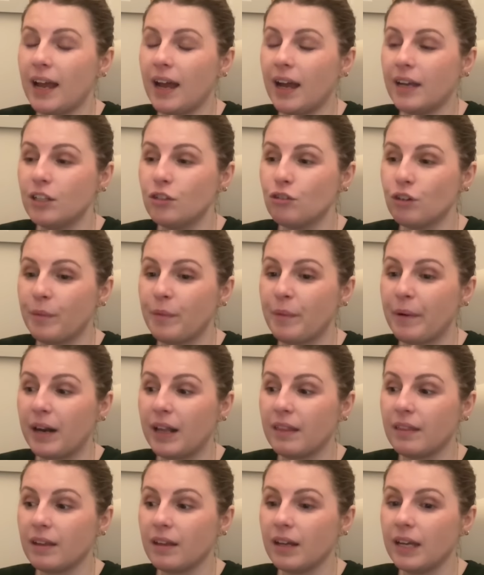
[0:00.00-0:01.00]
I had a dream about
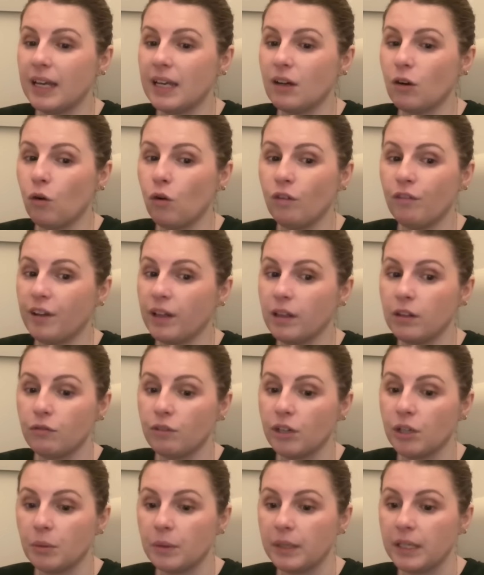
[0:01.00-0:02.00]
it that it all fell
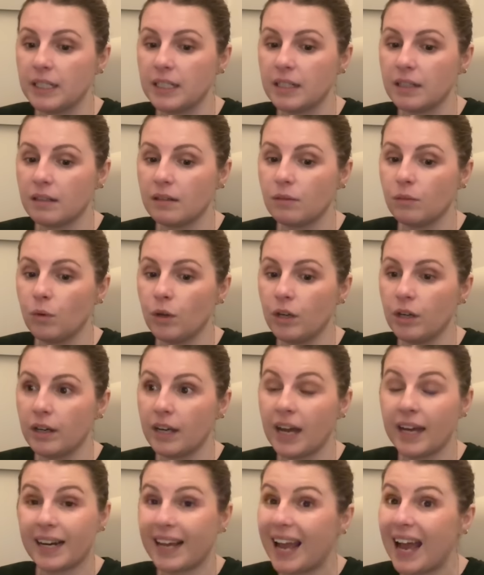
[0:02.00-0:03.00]
through and it didn't work.
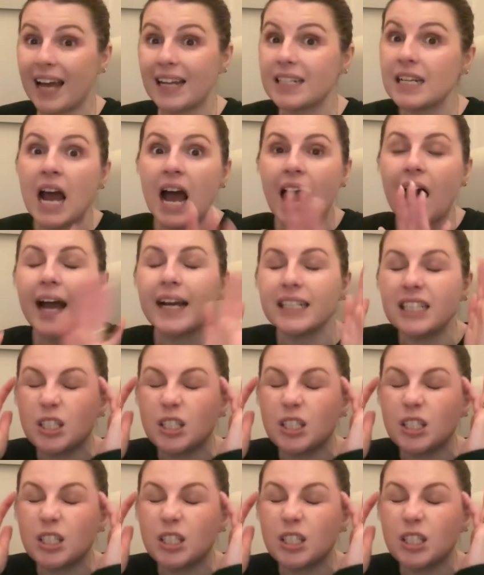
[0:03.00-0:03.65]
And I'd